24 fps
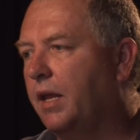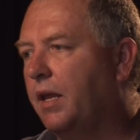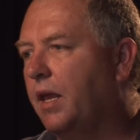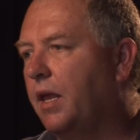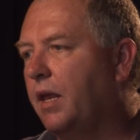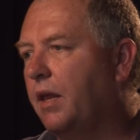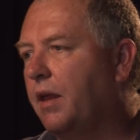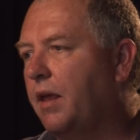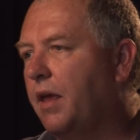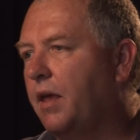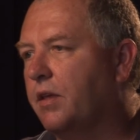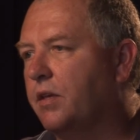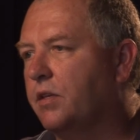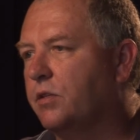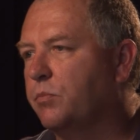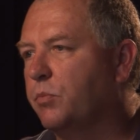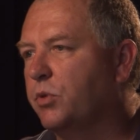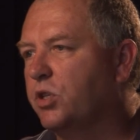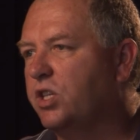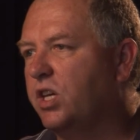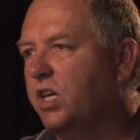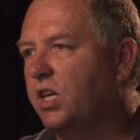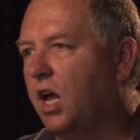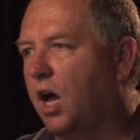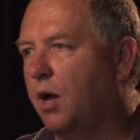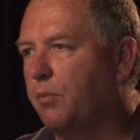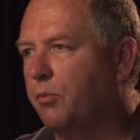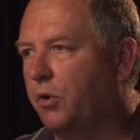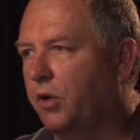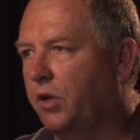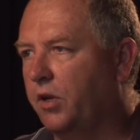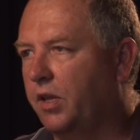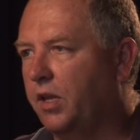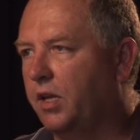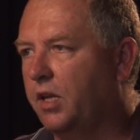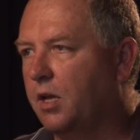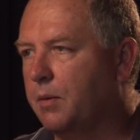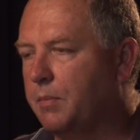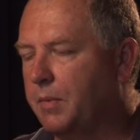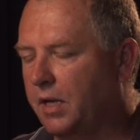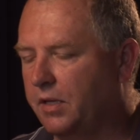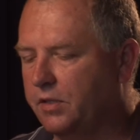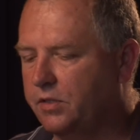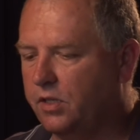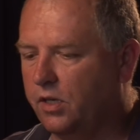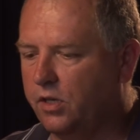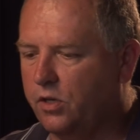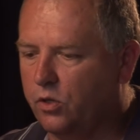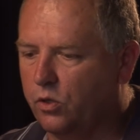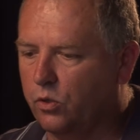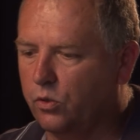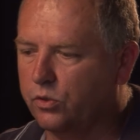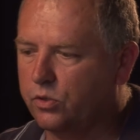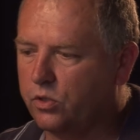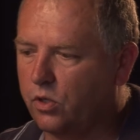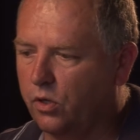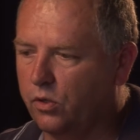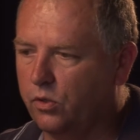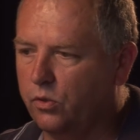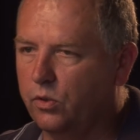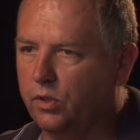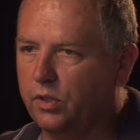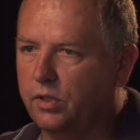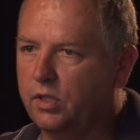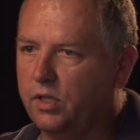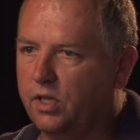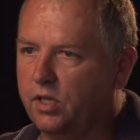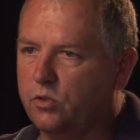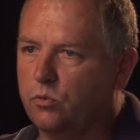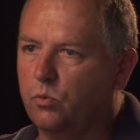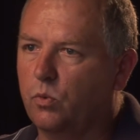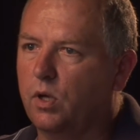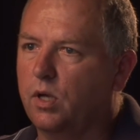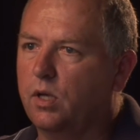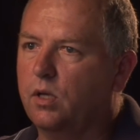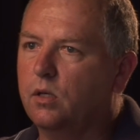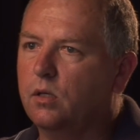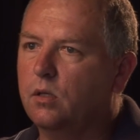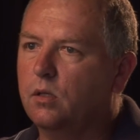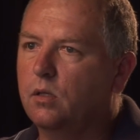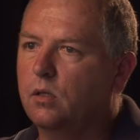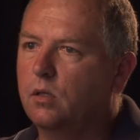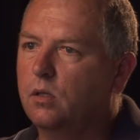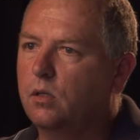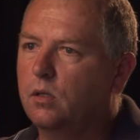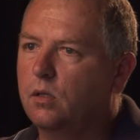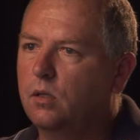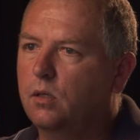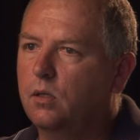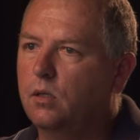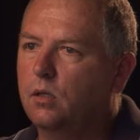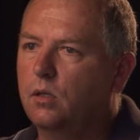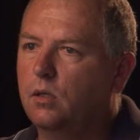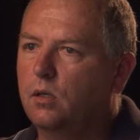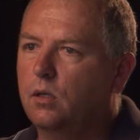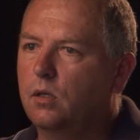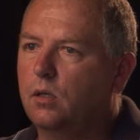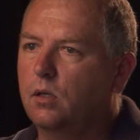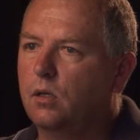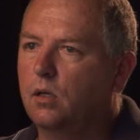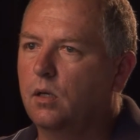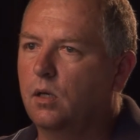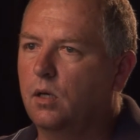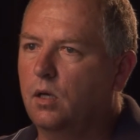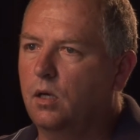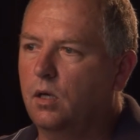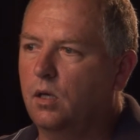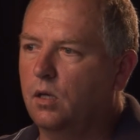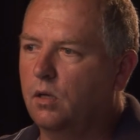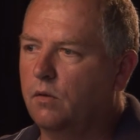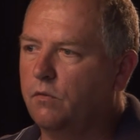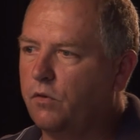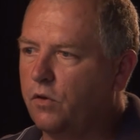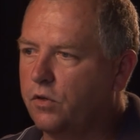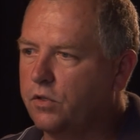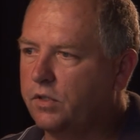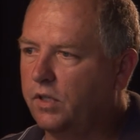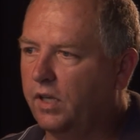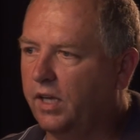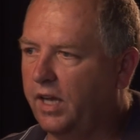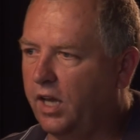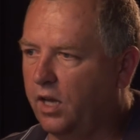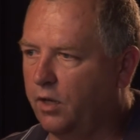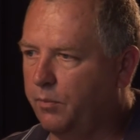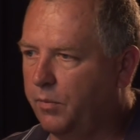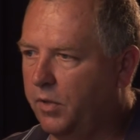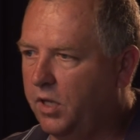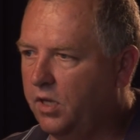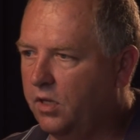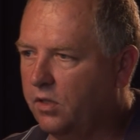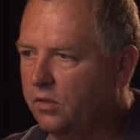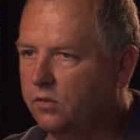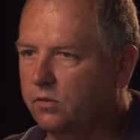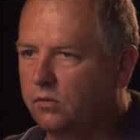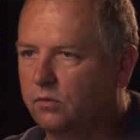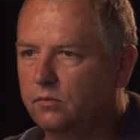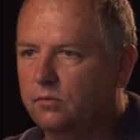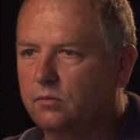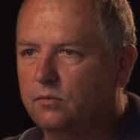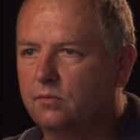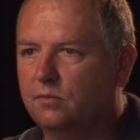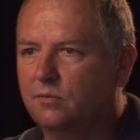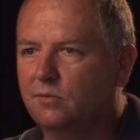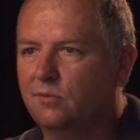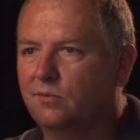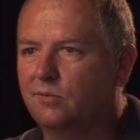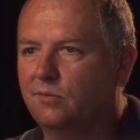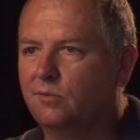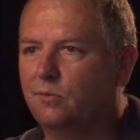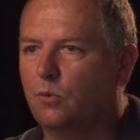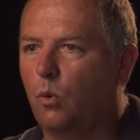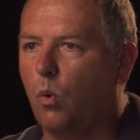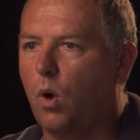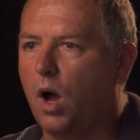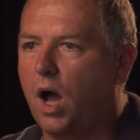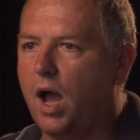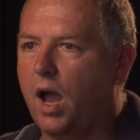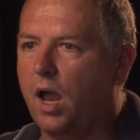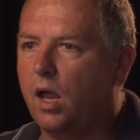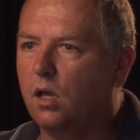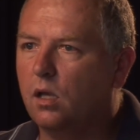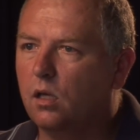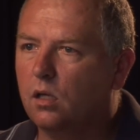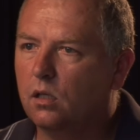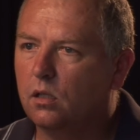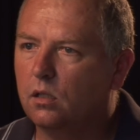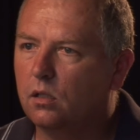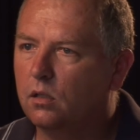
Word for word: As a machine operator, they'd come out and say, you're going to start doing it this way. And the first thing out of me is, why?